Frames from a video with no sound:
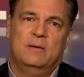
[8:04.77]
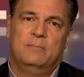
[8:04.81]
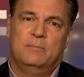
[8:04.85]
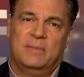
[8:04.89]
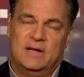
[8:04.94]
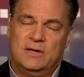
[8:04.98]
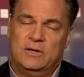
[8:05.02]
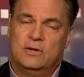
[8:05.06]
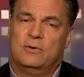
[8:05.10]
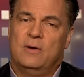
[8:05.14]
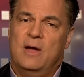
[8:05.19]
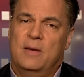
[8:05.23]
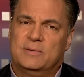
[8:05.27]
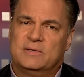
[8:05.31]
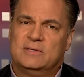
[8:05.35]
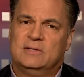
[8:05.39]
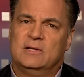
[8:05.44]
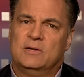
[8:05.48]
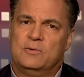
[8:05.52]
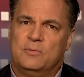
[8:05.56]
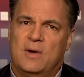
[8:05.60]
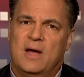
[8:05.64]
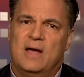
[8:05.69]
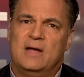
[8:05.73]
But you're
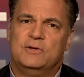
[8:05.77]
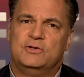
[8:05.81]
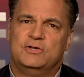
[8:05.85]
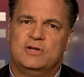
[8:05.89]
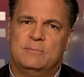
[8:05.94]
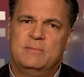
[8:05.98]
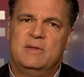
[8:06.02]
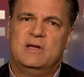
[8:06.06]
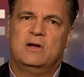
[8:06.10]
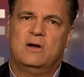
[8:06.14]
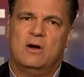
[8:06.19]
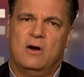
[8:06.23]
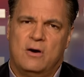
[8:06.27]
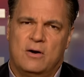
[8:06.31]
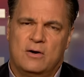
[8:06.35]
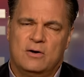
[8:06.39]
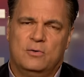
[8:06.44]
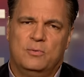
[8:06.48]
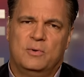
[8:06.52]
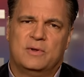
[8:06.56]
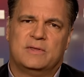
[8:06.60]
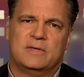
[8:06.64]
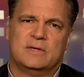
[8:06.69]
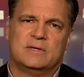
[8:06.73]
absolutely right. Jimmy
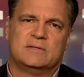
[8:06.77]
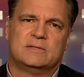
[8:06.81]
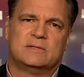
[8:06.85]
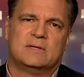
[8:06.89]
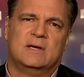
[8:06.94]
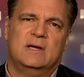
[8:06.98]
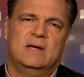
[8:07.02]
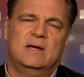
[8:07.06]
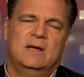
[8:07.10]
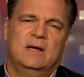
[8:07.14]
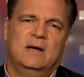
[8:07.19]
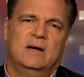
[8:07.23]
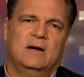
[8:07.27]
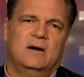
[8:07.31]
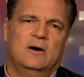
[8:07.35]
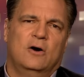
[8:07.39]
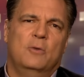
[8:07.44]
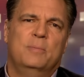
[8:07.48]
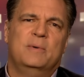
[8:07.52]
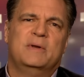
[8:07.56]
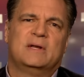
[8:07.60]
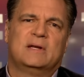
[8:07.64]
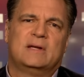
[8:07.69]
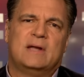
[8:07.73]
Carter, with his
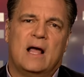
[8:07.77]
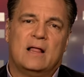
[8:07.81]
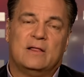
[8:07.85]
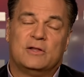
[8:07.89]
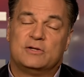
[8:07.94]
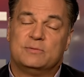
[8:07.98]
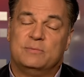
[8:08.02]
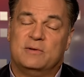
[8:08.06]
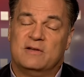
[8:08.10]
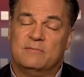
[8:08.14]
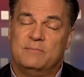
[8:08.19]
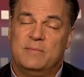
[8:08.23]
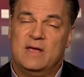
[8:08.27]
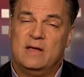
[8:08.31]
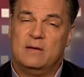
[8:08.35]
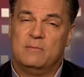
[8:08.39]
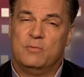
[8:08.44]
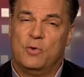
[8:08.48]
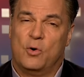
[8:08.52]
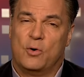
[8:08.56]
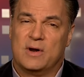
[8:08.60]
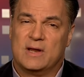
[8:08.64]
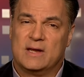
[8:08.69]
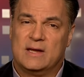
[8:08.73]
open acknowledgement of
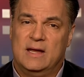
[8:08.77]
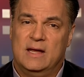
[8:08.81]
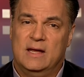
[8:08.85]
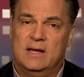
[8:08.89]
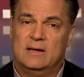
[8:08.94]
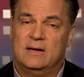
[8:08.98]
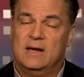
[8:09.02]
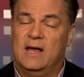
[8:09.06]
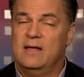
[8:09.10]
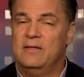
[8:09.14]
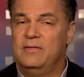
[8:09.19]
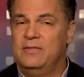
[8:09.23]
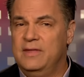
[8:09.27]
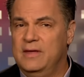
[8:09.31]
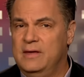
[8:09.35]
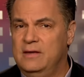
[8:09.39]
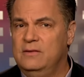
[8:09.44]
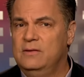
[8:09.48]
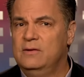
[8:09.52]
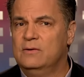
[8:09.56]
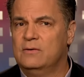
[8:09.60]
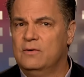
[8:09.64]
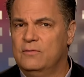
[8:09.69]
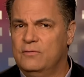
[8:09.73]
being born again. And
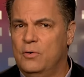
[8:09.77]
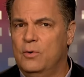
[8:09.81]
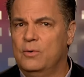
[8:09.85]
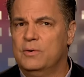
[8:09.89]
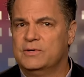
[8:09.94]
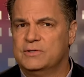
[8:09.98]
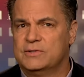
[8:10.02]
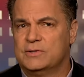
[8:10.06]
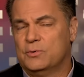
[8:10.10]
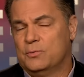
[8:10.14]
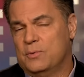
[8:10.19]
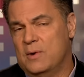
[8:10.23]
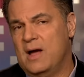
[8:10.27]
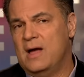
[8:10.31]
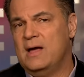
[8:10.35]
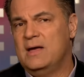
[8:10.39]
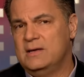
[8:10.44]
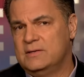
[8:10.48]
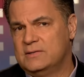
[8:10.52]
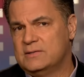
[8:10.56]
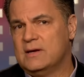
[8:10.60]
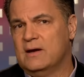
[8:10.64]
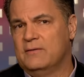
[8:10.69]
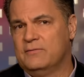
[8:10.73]
then, of course, the
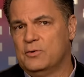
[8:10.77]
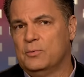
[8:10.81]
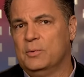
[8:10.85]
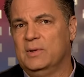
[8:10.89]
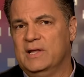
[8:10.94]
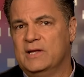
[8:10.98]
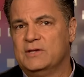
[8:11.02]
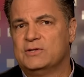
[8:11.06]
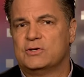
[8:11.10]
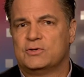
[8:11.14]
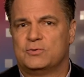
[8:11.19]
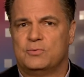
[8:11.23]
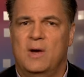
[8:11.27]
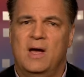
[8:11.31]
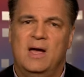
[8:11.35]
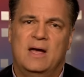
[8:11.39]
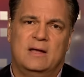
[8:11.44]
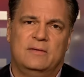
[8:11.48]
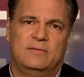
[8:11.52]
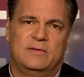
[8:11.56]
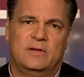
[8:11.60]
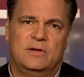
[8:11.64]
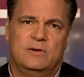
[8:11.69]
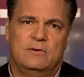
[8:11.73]
rise of the religious
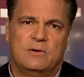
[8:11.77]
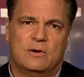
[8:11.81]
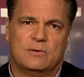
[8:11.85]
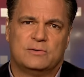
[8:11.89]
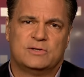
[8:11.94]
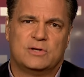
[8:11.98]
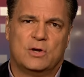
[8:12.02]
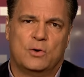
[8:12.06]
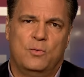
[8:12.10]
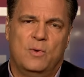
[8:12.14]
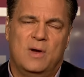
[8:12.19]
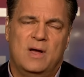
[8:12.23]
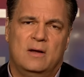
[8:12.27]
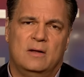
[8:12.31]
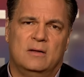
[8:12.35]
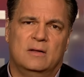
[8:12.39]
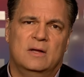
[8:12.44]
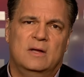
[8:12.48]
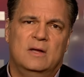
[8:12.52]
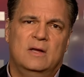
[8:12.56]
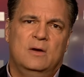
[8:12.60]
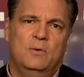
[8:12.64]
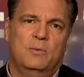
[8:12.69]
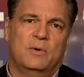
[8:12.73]
right that you know so
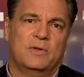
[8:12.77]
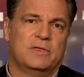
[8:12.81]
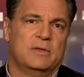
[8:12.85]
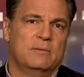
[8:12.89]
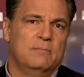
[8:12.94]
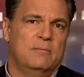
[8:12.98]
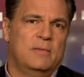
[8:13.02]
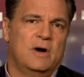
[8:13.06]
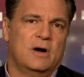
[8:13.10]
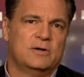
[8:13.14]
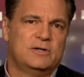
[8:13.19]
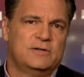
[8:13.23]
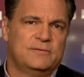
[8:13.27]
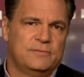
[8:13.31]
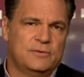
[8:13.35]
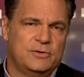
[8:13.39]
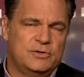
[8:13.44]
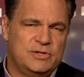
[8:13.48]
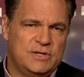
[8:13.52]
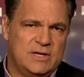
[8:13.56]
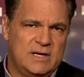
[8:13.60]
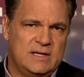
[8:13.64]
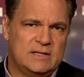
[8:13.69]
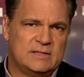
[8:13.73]
well, yeah, with the March for
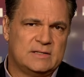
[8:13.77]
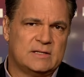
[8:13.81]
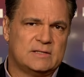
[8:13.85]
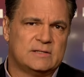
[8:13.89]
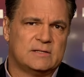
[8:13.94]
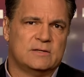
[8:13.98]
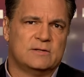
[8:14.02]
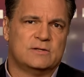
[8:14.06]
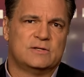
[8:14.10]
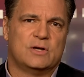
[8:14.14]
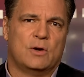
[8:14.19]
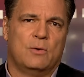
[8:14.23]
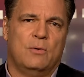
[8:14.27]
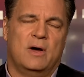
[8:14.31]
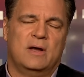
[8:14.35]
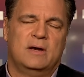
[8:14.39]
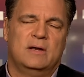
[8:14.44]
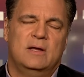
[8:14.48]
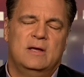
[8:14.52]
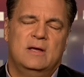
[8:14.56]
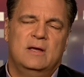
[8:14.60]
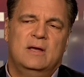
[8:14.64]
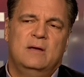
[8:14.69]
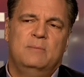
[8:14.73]
Jesus and so
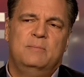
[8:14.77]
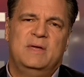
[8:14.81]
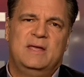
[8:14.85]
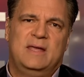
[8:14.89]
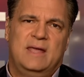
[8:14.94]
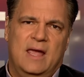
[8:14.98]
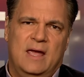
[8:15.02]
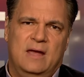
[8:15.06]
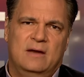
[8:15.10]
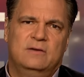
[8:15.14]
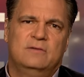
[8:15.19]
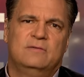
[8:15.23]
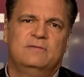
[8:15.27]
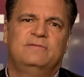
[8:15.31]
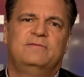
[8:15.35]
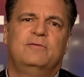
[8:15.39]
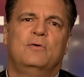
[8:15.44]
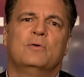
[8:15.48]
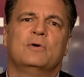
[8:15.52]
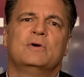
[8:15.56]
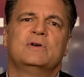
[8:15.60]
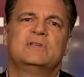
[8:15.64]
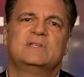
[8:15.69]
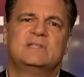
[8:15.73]
on, began to
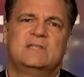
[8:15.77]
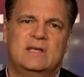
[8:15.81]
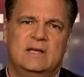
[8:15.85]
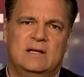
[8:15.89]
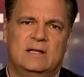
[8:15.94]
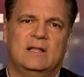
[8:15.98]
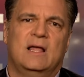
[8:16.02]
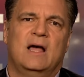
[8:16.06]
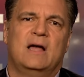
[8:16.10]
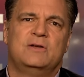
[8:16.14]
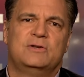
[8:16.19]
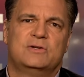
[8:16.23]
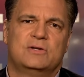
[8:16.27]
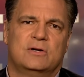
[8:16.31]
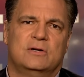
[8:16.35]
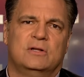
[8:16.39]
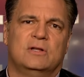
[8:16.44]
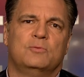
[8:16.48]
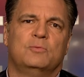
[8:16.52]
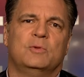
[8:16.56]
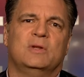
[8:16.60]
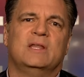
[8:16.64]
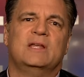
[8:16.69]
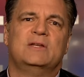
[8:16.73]
force
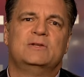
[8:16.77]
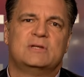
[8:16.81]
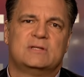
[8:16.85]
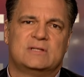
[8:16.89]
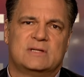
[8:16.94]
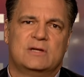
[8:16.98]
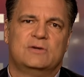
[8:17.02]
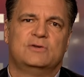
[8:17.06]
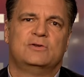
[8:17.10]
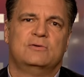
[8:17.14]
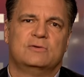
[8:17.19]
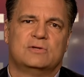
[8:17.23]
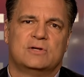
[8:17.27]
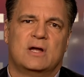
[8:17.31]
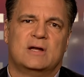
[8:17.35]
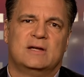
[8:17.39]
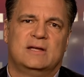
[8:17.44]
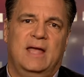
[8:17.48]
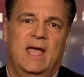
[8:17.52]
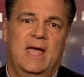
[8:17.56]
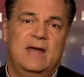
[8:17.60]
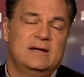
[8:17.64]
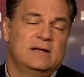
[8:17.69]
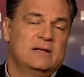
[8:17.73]
theological and religious issues on
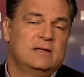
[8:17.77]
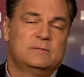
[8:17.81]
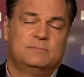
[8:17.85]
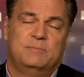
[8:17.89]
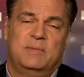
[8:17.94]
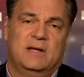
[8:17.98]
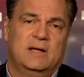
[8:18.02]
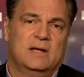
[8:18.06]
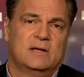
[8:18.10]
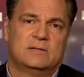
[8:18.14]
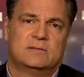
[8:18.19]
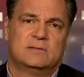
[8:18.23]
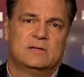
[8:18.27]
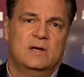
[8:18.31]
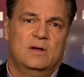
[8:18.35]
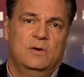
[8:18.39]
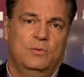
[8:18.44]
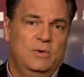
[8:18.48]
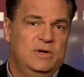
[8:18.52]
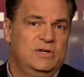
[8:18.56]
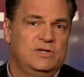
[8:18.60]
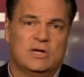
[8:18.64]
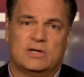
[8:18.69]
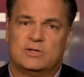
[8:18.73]
candidates because
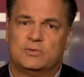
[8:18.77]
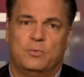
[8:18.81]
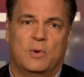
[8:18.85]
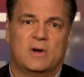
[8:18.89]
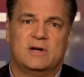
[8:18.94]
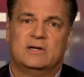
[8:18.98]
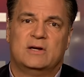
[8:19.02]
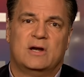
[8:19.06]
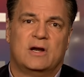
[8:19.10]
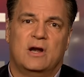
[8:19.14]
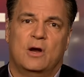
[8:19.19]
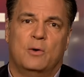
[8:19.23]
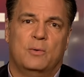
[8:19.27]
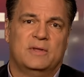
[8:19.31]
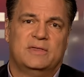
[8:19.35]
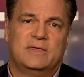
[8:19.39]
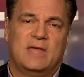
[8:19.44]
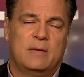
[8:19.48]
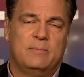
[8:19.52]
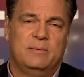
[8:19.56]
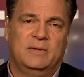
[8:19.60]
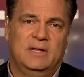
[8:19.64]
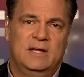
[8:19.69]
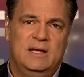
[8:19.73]
we just wanted to know what
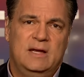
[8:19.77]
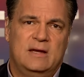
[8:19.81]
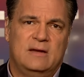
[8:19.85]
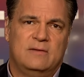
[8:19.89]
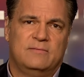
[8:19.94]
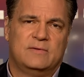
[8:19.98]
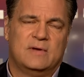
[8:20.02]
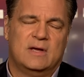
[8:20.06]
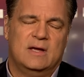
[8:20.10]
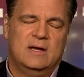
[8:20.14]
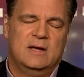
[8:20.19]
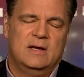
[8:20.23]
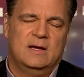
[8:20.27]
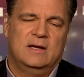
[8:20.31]
they believed.